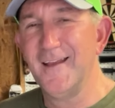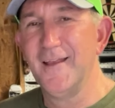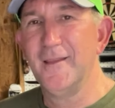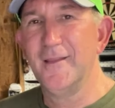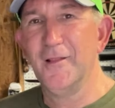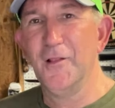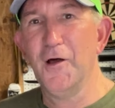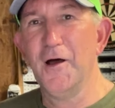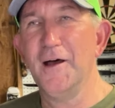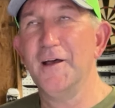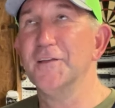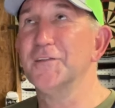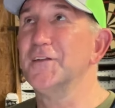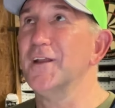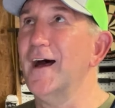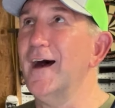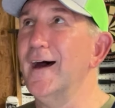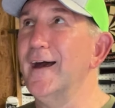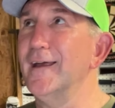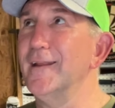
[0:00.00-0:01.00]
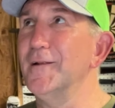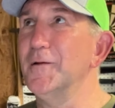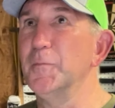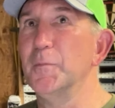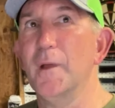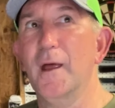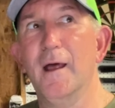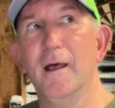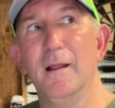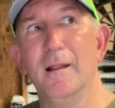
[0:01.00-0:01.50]
Lost Item
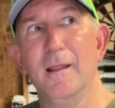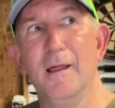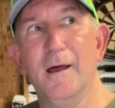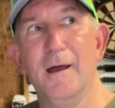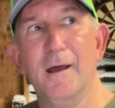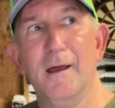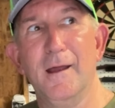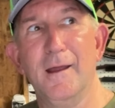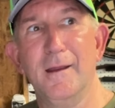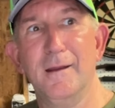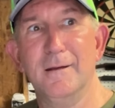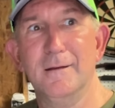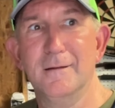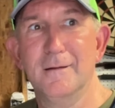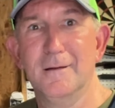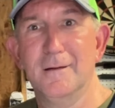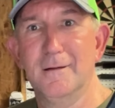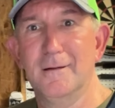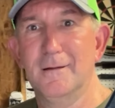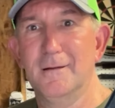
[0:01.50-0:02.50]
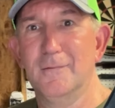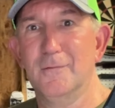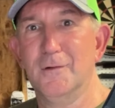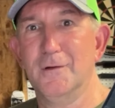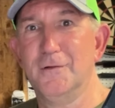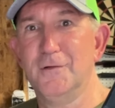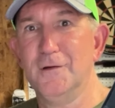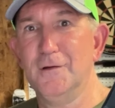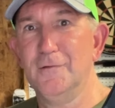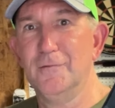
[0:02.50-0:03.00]

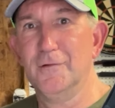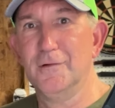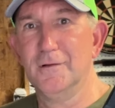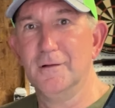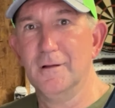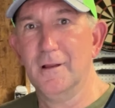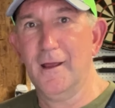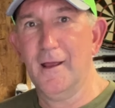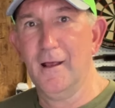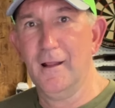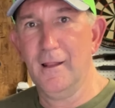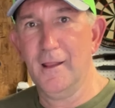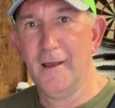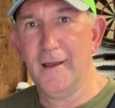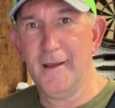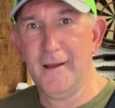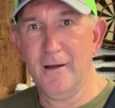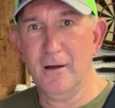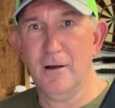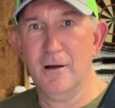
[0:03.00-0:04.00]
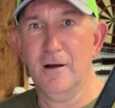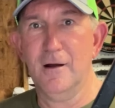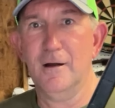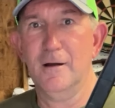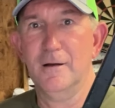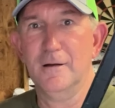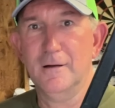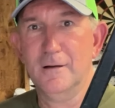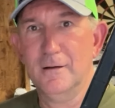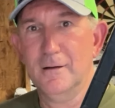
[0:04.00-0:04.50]
Retrieval
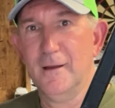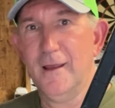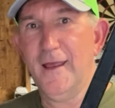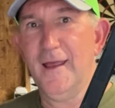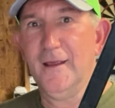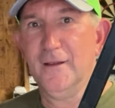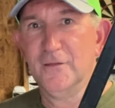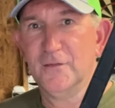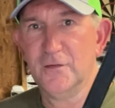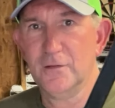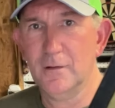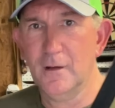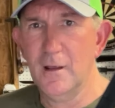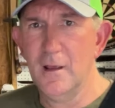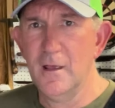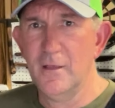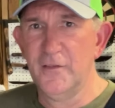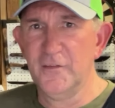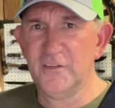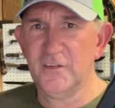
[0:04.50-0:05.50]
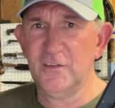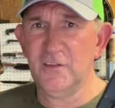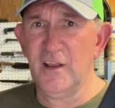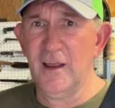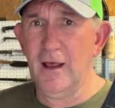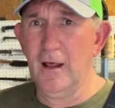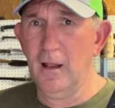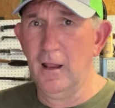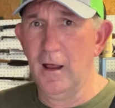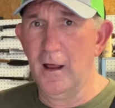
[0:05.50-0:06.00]
L.I.R.S. This is the
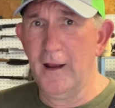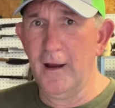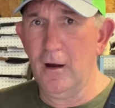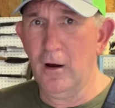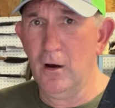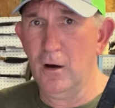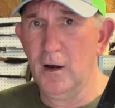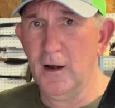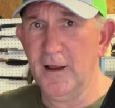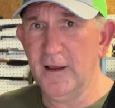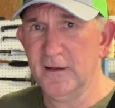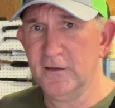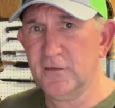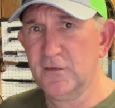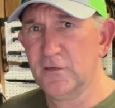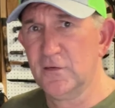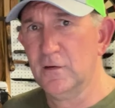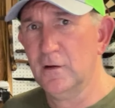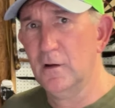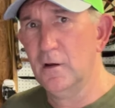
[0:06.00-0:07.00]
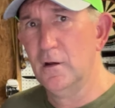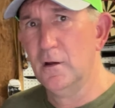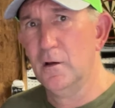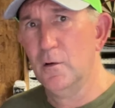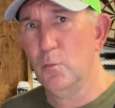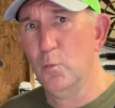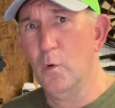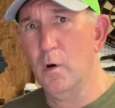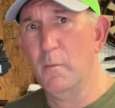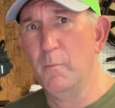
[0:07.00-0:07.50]
L.I.R.S
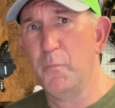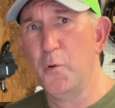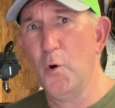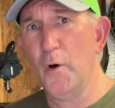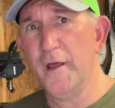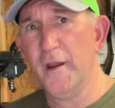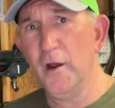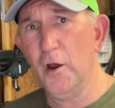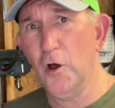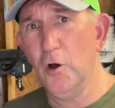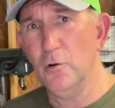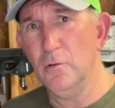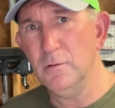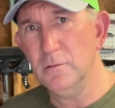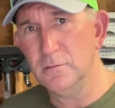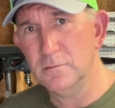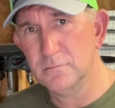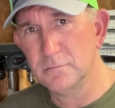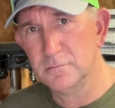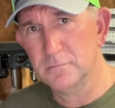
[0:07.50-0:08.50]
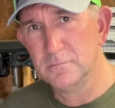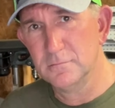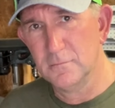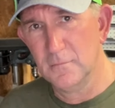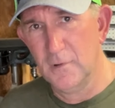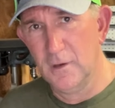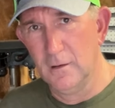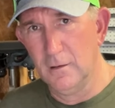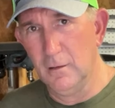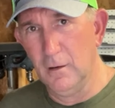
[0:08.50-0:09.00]
1.0.
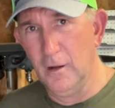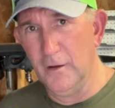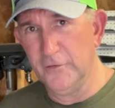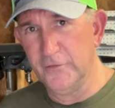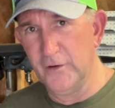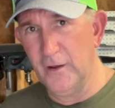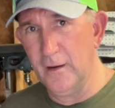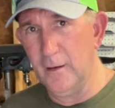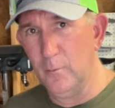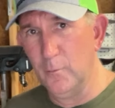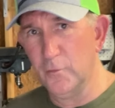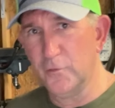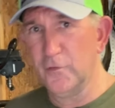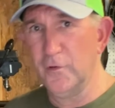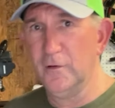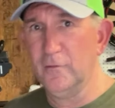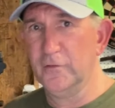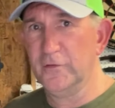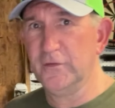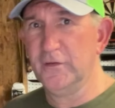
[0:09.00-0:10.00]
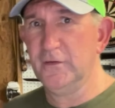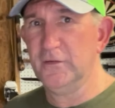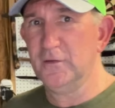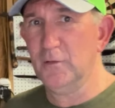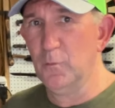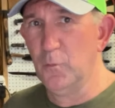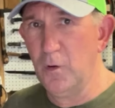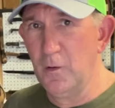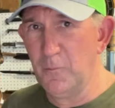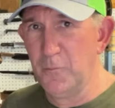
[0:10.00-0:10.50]
Lost Item Retrieval
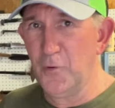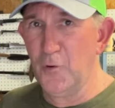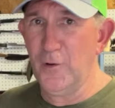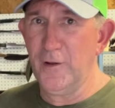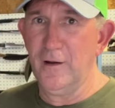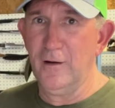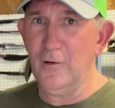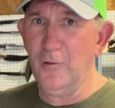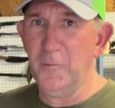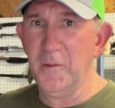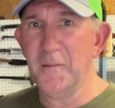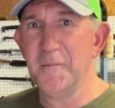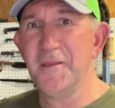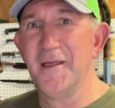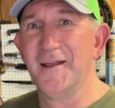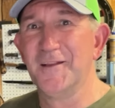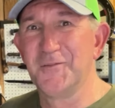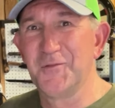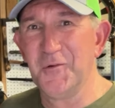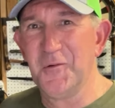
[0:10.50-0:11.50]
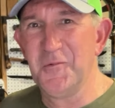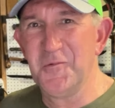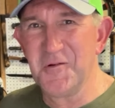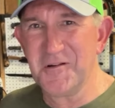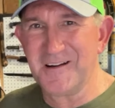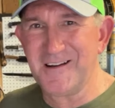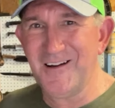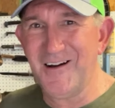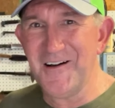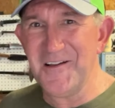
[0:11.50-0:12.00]
System 1.0. Maybe that's what we'll
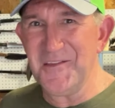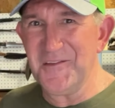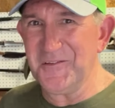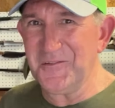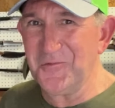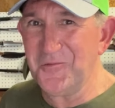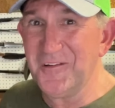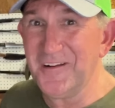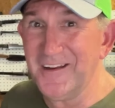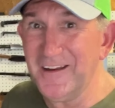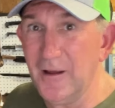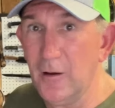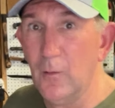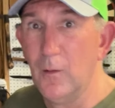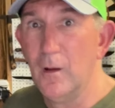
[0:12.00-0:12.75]
call this video.